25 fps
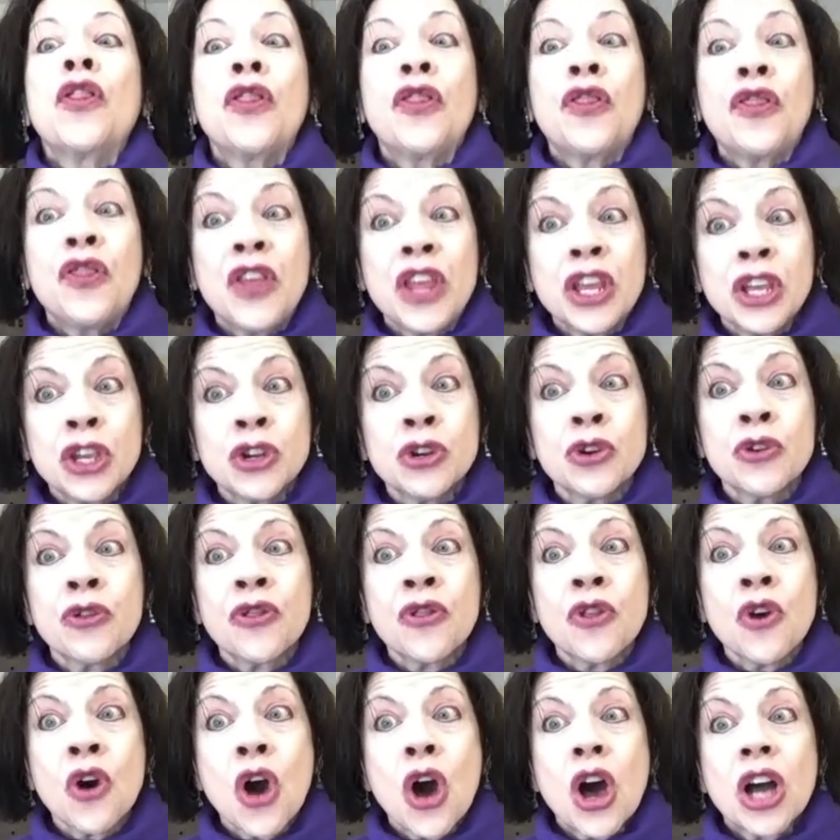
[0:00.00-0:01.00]
Think your
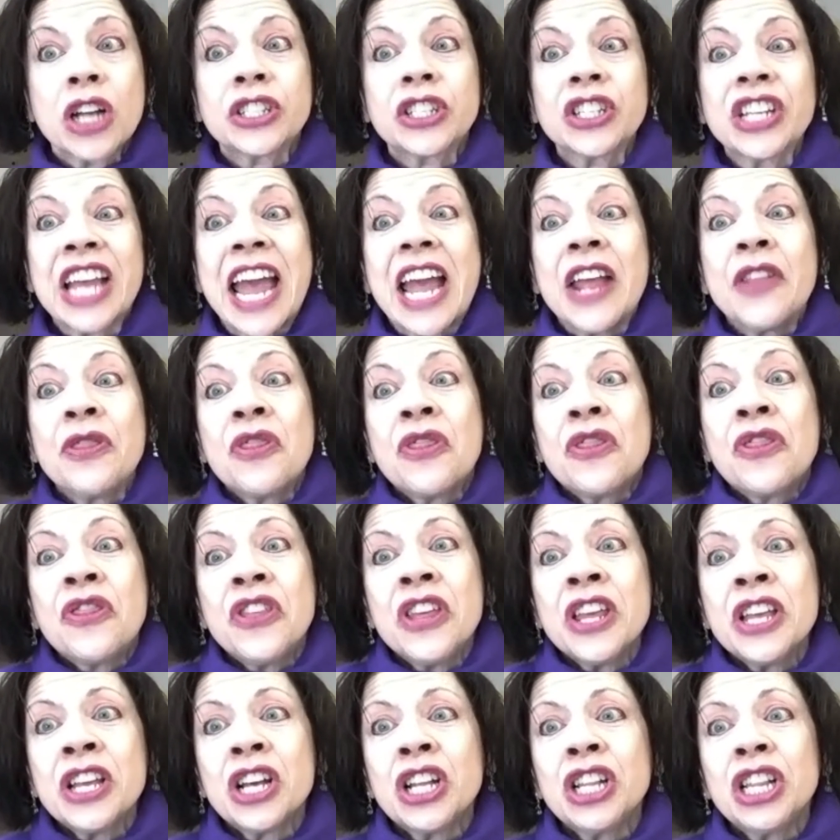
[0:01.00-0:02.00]
thoughts and
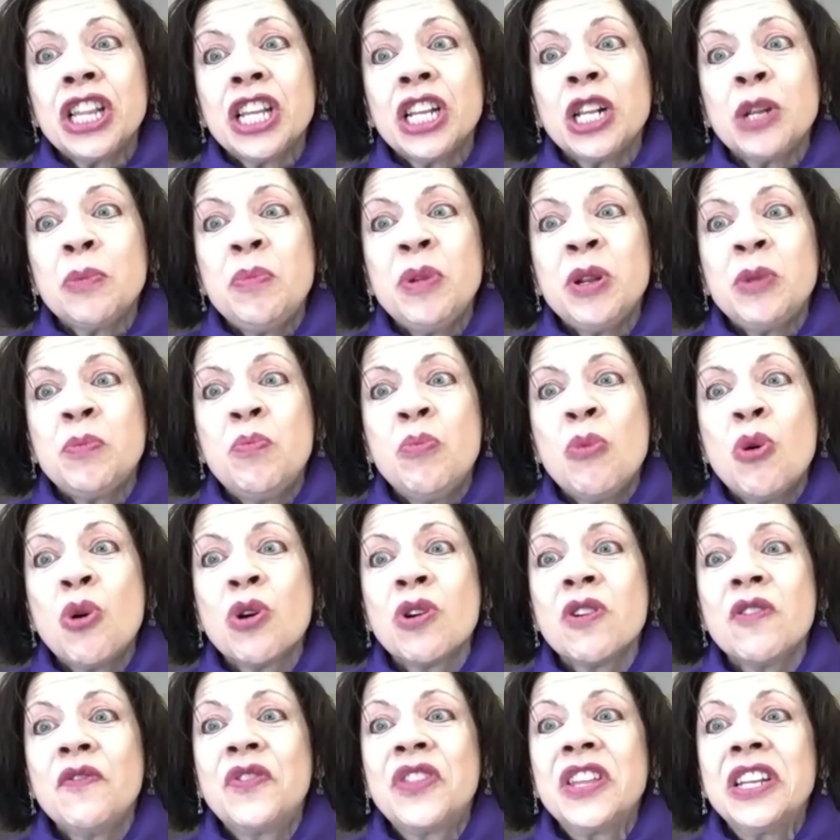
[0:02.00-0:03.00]
think a little bit more
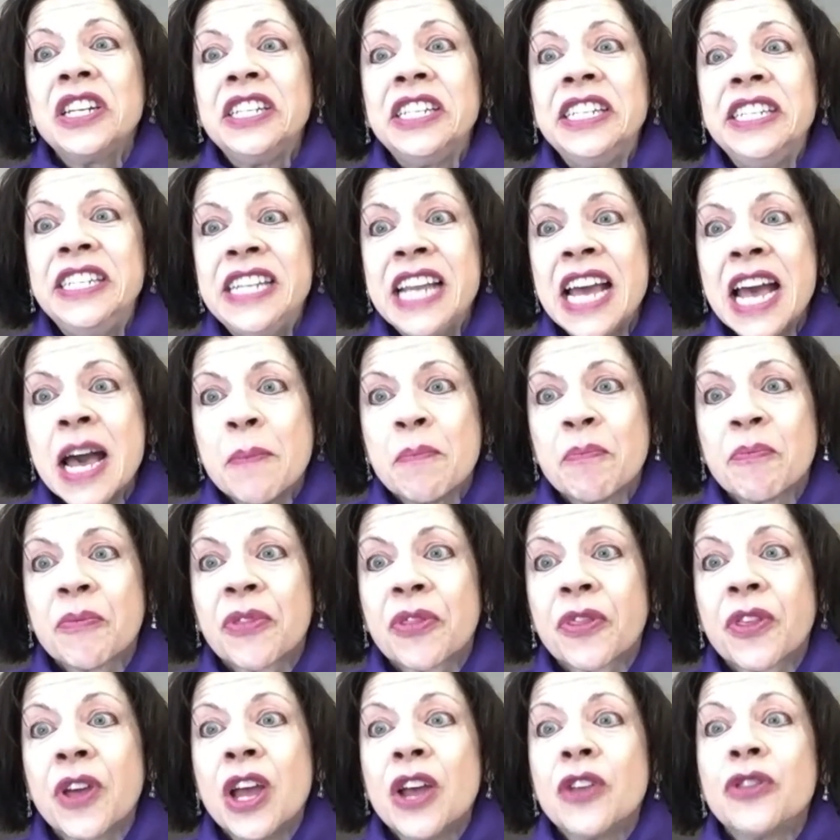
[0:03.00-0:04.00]
of the depth.